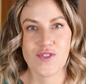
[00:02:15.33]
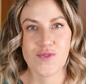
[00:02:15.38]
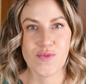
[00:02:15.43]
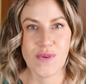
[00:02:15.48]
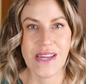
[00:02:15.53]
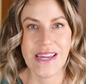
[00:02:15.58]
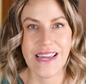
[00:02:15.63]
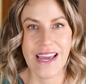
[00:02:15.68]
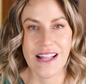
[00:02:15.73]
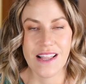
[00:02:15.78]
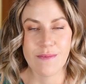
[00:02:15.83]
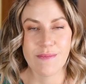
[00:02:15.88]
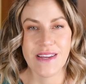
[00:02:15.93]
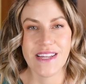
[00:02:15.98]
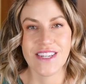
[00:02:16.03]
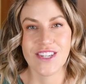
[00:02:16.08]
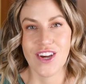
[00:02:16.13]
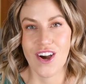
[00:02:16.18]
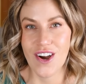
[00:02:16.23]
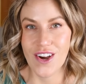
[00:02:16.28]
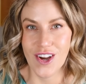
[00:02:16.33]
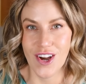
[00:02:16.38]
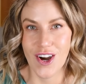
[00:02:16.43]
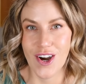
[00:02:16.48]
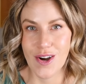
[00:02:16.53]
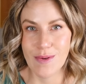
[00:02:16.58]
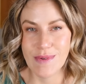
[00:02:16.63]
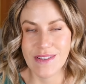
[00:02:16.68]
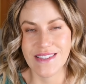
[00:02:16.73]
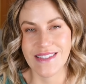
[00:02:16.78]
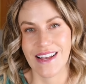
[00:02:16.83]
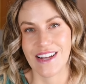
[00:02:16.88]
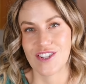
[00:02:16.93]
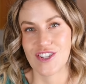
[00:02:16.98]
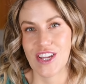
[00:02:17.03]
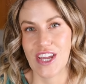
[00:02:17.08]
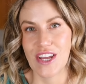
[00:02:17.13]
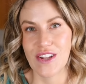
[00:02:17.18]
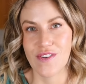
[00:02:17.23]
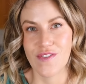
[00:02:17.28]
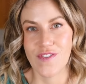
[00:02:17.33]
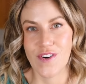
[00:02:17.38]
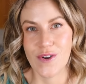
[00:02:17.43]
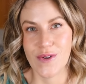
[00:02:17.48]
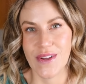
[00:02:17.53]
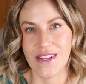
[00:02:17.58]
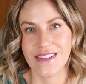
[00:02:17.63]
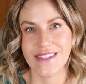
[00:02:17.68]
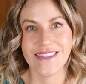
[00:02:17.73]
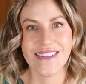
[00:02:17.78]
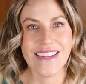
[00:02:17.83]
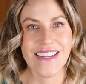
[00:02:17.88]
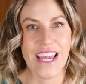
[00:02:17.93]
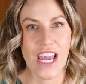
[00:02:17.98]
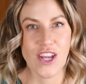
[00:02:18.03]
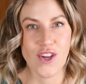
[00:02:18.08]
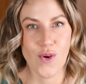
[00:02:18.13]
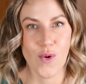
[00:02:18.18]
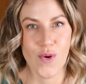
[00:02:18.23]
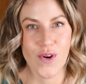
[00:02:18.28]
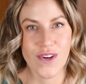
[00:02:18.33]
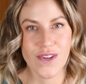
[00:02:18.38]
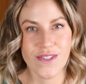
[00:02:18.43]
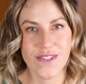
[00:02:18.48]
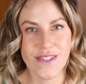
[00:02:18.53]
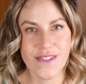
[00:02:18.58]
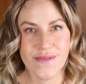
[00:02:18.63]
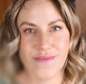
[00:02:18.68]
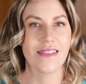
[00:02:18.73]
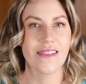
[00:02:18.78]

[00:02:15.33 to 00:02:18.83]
drinkelement.com/KetoFocus to get yours.